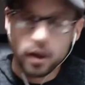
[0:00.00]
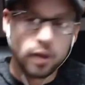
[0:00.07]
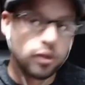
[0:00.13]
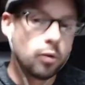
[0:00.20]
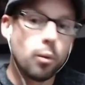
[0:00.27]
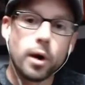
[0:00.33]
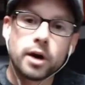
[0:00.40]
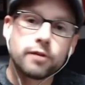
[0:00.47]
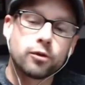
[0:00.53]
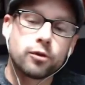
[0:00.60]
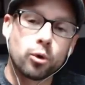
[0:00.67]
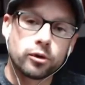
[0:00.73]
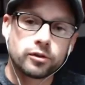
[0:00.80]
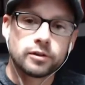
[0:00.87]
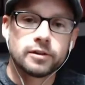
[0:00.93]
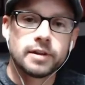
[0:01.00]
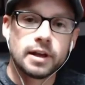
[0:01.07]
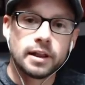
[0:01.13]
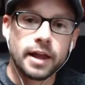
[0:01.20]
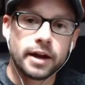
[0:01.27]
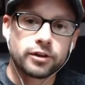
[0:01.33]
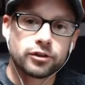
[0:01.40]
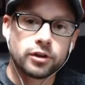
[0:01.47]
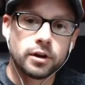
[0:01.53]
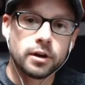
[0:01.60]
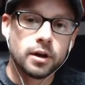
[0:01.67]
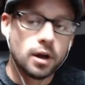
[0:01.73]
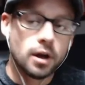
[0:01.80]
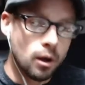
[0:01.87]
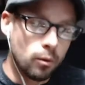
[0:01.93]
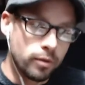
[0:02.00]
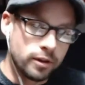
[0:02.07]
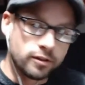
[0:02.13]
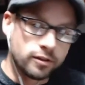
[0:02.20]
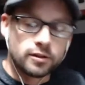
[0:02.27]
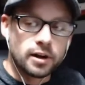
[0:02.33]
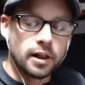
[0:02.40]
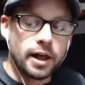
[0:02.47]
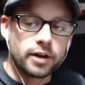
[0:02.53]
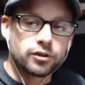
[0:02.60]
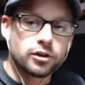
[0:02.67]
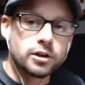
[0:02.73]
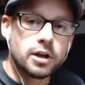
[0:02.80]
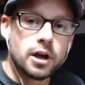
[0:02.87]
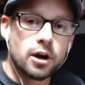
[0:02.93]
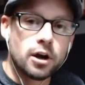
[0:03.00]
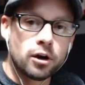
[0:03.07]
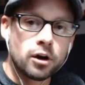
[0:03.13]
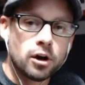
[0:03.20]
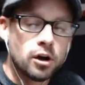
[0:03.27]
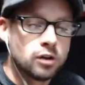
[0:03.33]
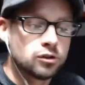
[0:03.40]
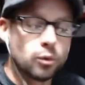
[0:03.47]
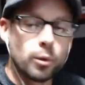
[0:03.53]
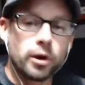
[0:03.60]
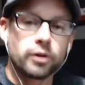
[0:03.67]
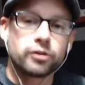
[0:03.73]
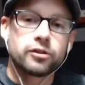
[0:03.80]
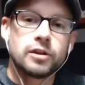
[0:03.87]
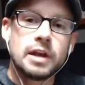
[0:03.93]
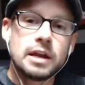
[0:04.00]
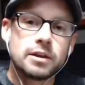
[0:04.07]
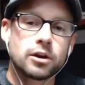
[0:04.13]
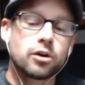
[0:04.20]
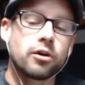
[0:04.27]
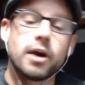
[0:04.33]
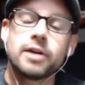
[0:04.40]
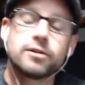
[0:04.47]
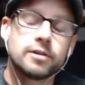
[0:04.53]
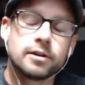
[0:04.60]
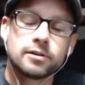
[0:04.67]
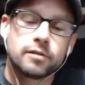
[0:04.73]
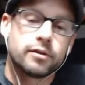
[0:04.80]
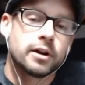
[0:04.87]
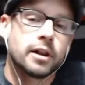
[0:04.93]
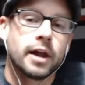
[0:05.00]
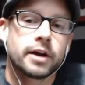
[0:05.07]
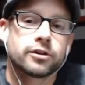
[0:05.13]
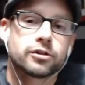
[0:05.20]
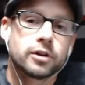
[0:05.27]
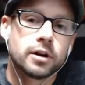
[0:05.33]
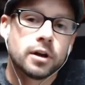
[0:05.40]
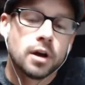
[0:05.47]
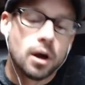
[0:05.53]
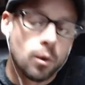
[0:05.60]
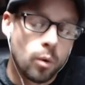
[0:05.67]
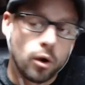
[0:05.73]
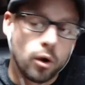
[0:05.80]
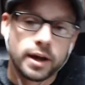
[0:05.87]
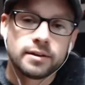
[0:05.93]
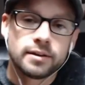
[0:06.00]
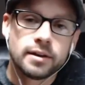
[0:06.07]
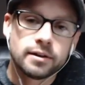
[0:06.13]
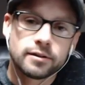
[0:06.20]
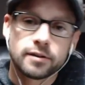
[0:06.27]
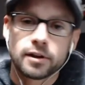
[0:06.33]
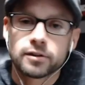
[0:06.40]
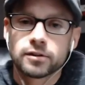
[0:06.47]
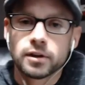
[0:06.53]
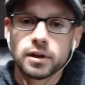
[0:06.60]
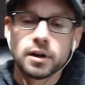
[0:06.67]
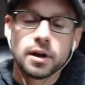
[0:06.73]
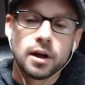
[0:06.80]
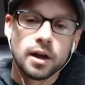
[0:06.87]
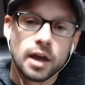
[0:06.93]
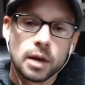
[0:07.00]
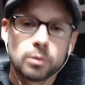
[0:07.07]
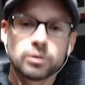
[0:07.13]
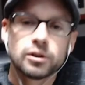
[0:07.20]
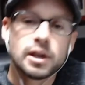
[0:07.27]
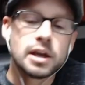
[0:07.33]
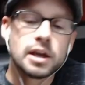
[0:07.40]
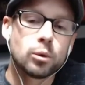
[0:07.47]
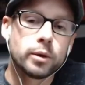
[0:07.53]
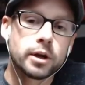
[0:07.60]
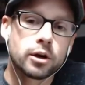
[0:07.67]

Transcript: The what, of course, is the election. This is an election year, so we are seeing the craziness of an election, while in 1860 it was equally